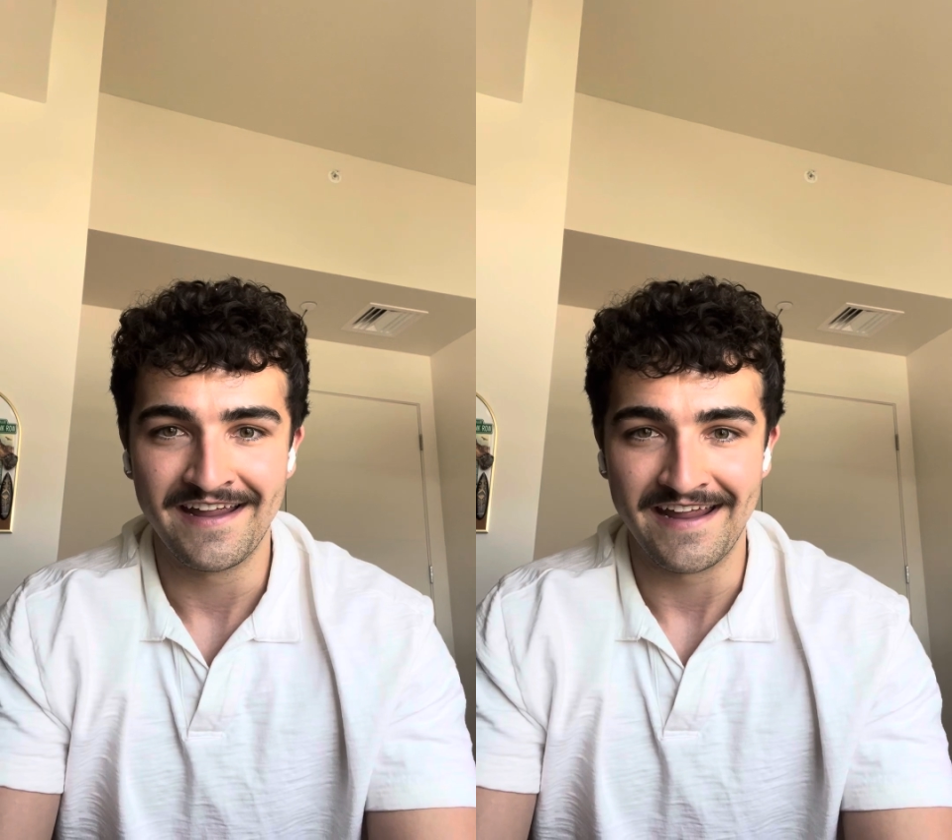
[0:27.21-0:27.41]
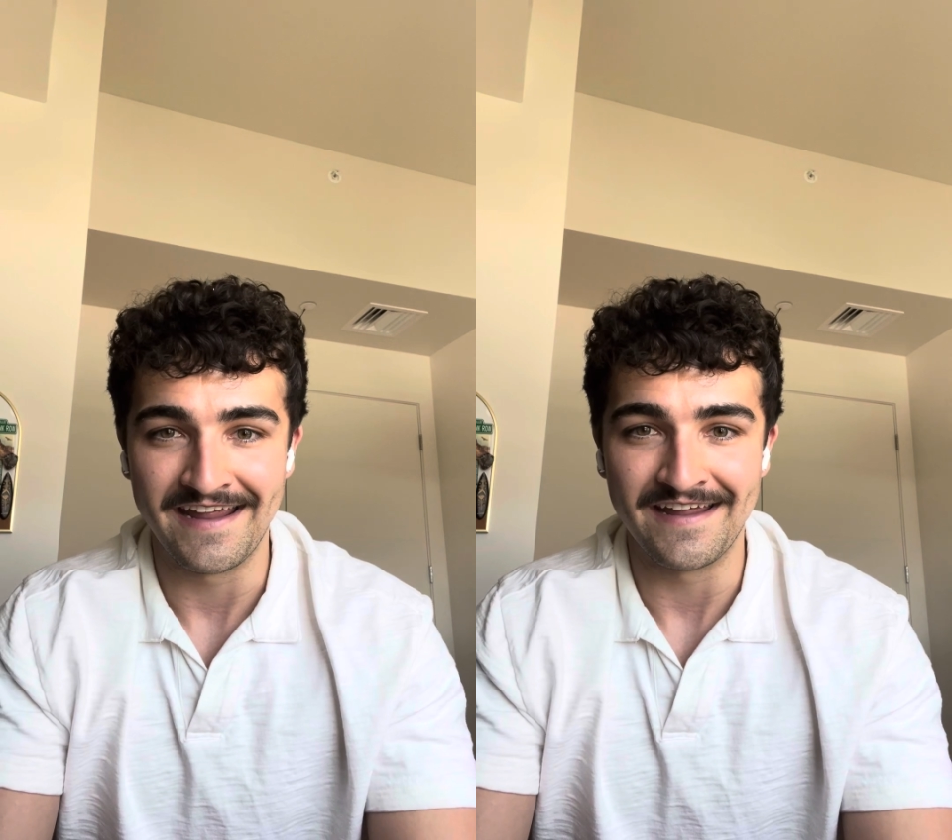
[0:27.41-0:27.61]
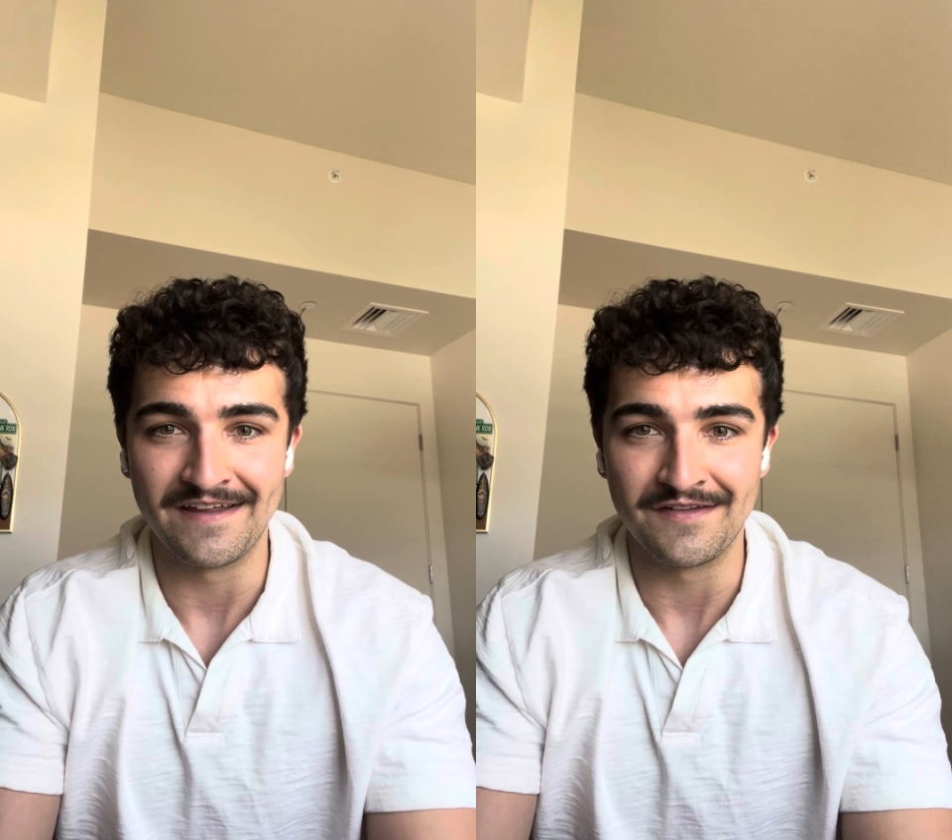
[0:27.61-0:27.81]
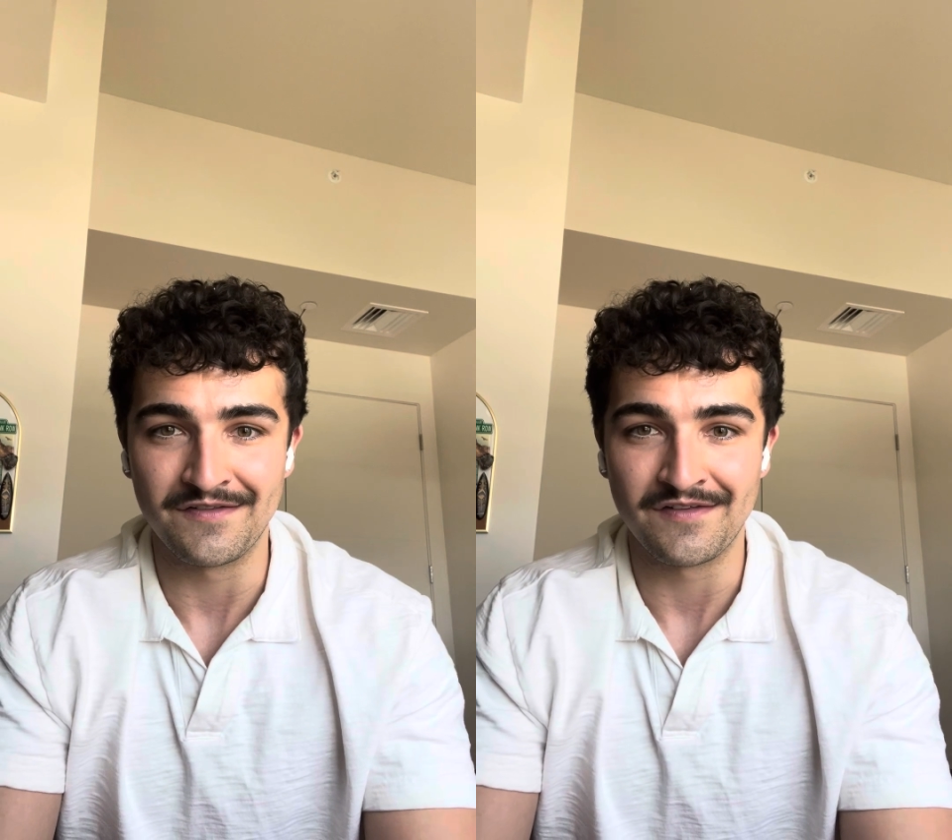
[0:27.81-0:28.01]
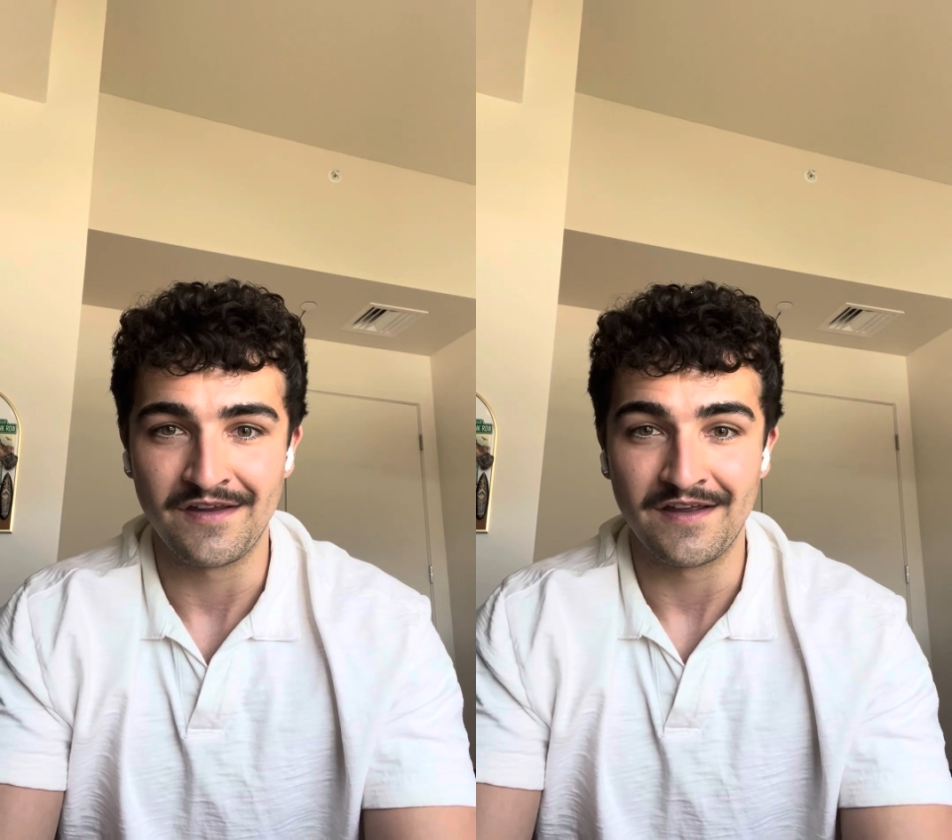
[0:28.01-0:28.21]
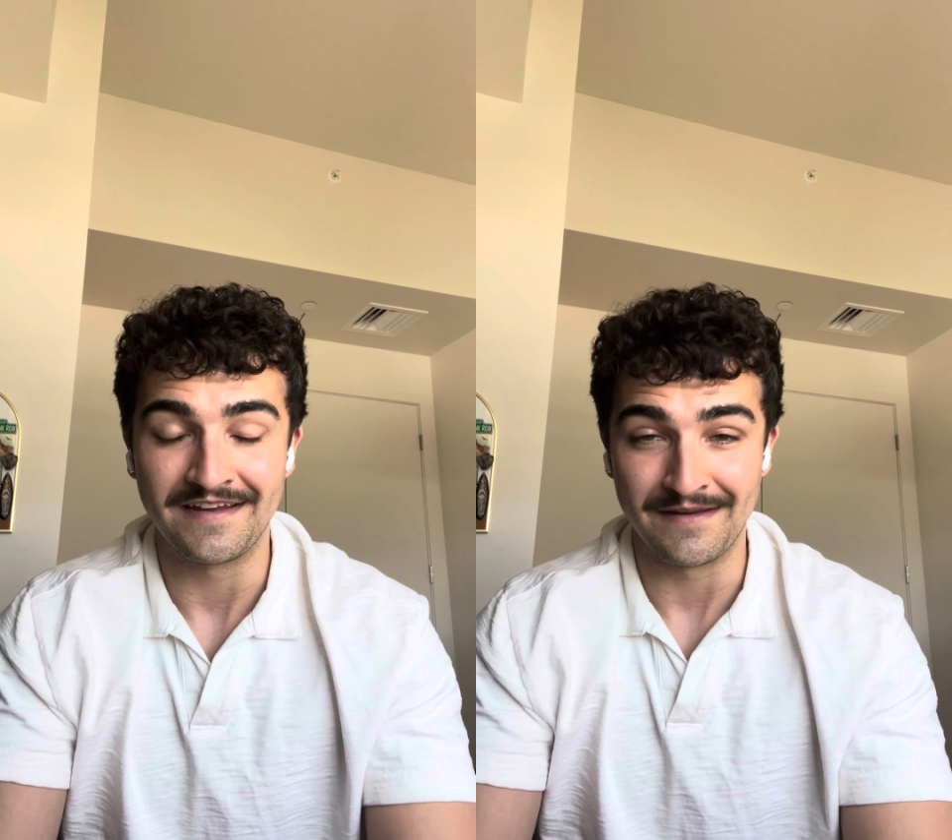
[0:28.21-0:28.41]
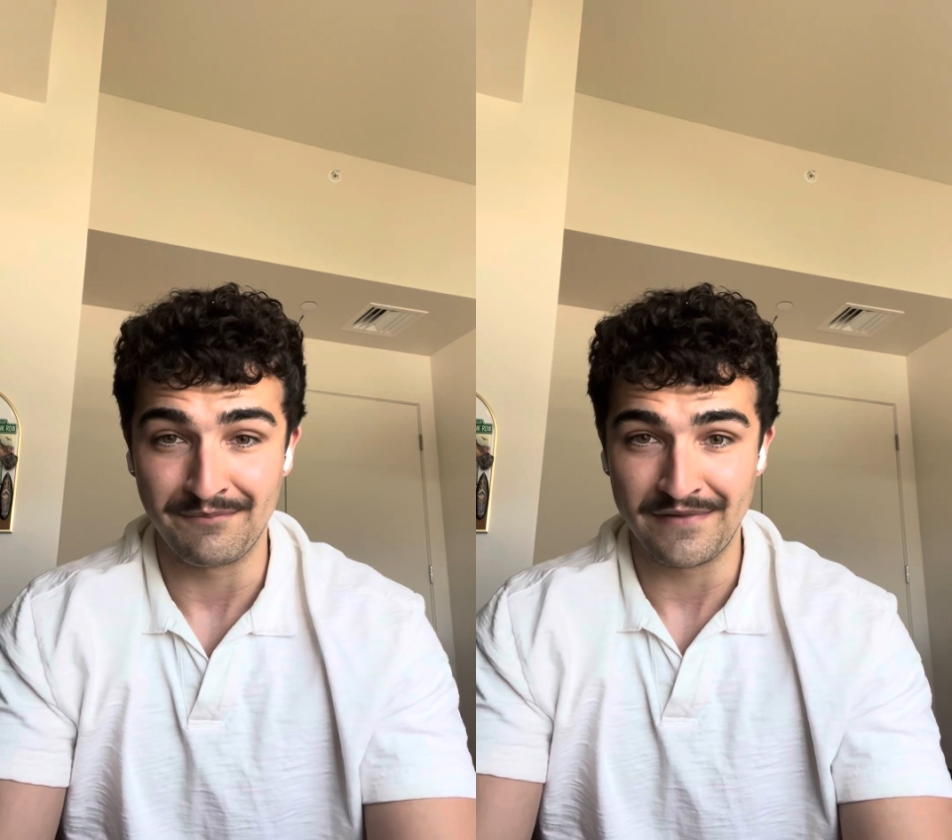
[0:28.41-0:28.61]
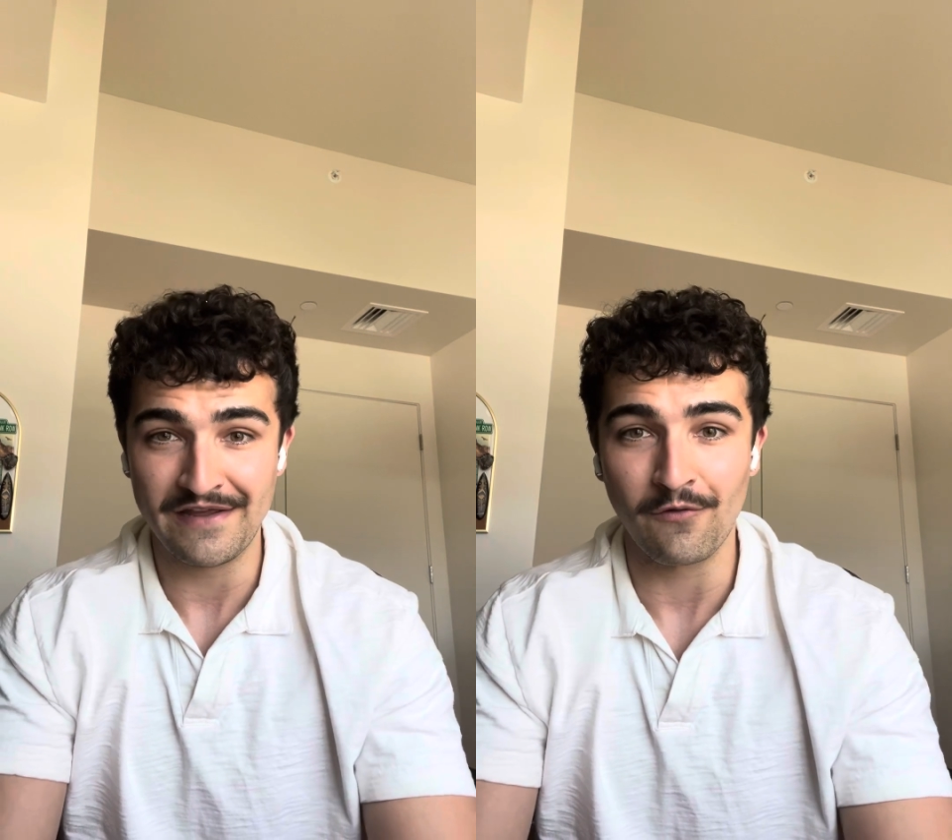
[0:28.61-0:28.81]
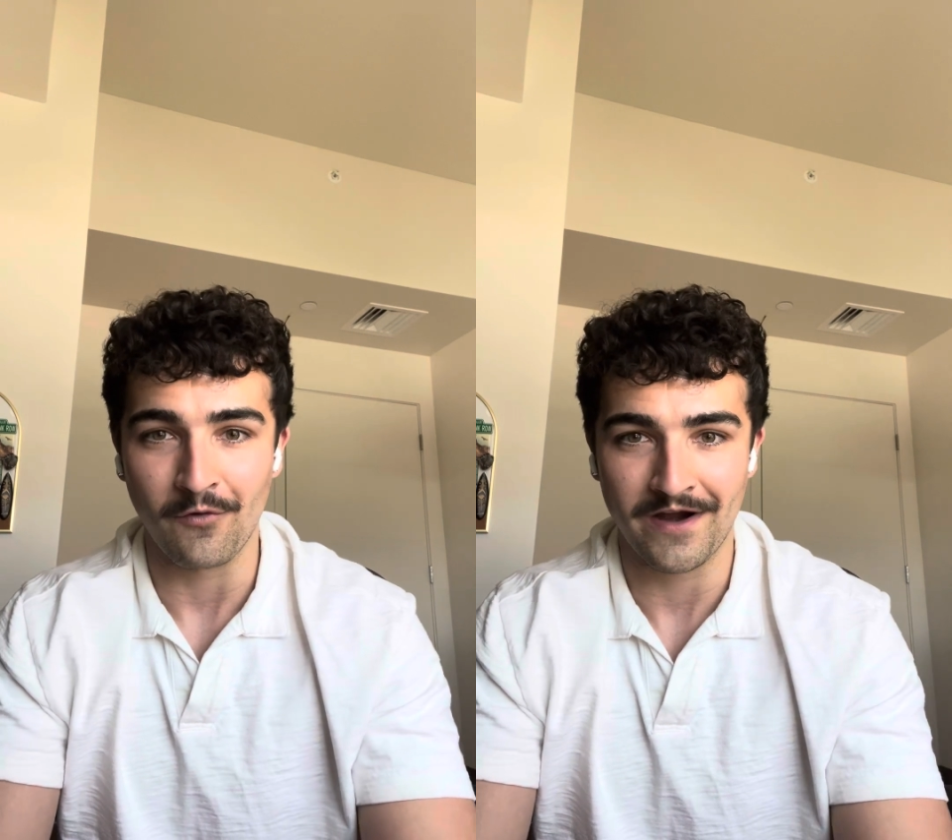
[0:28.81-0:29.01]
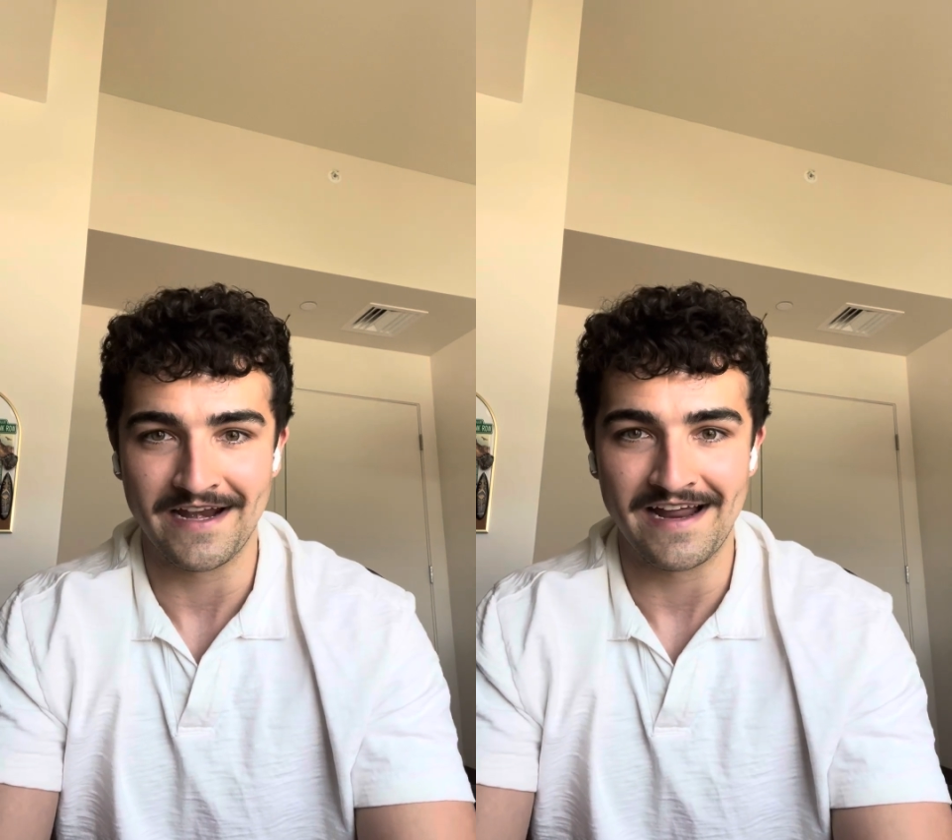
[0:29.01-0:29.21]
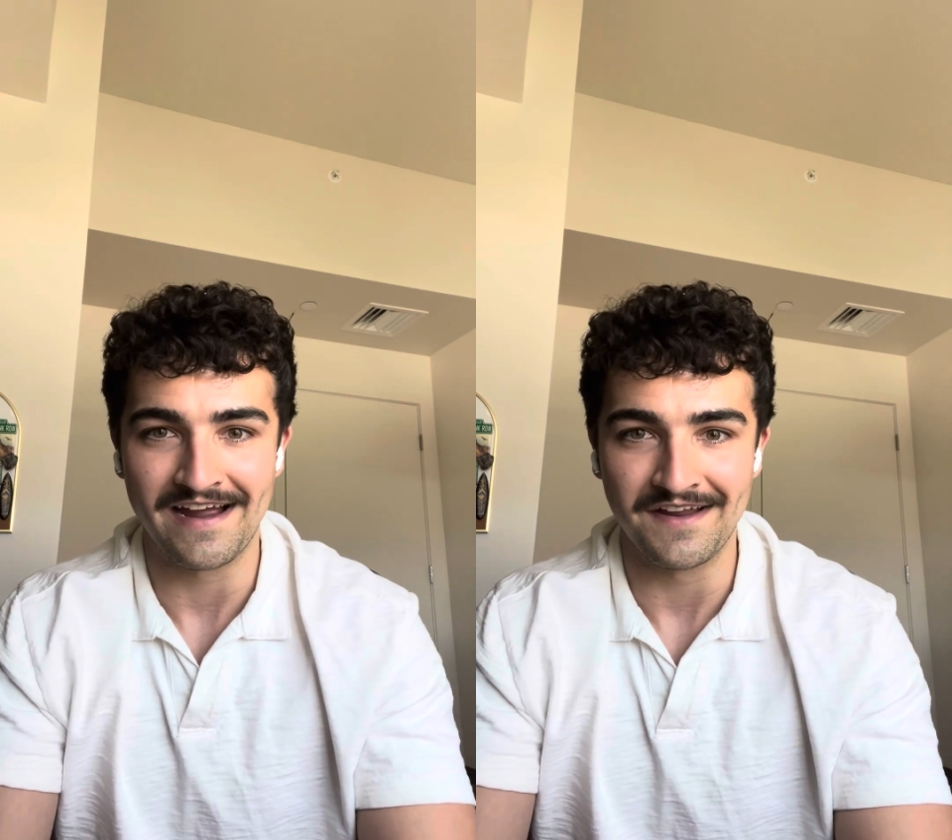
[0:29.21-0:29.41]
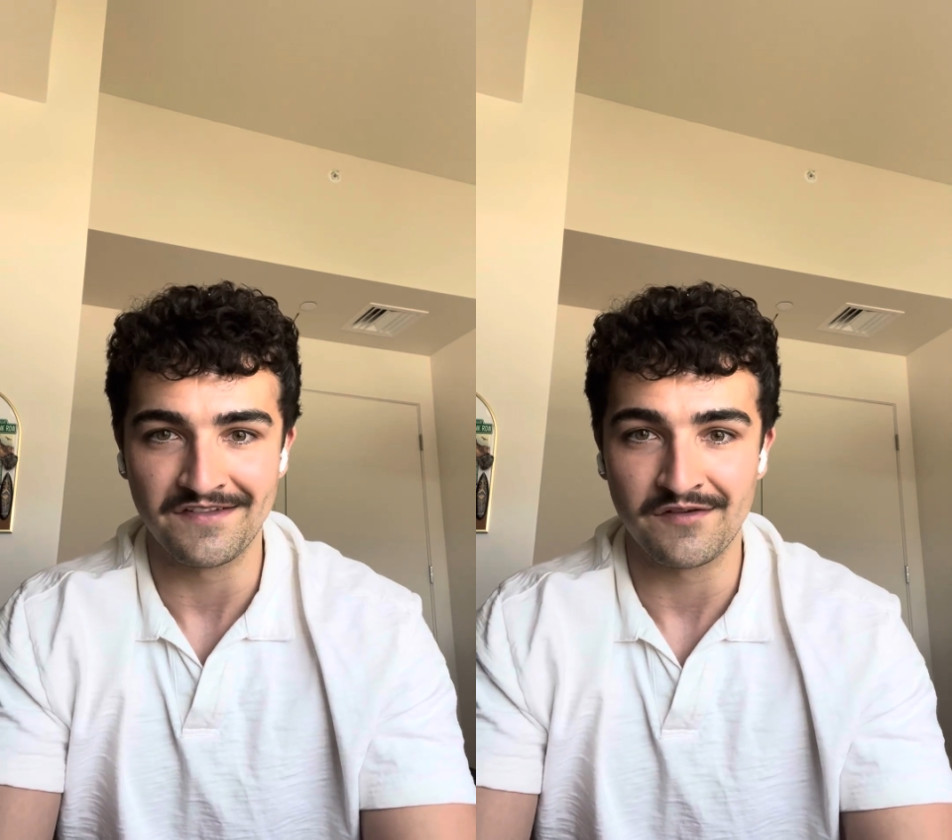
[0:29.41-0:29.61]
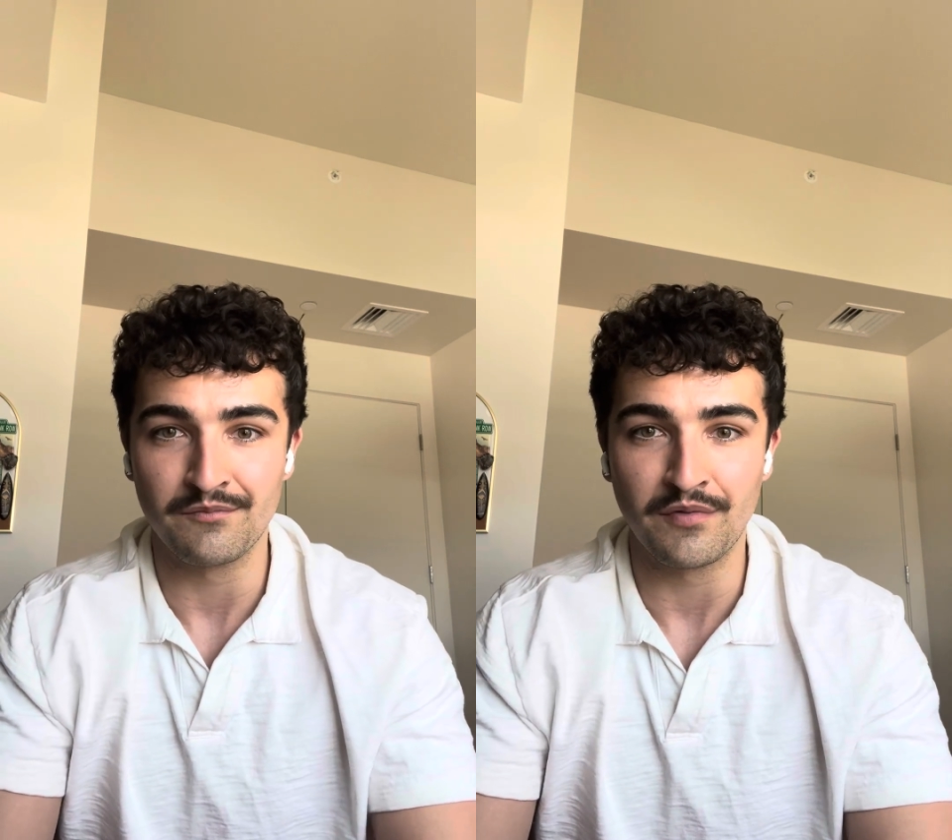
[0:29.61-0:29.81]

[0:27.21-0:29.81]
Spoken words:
is to be organized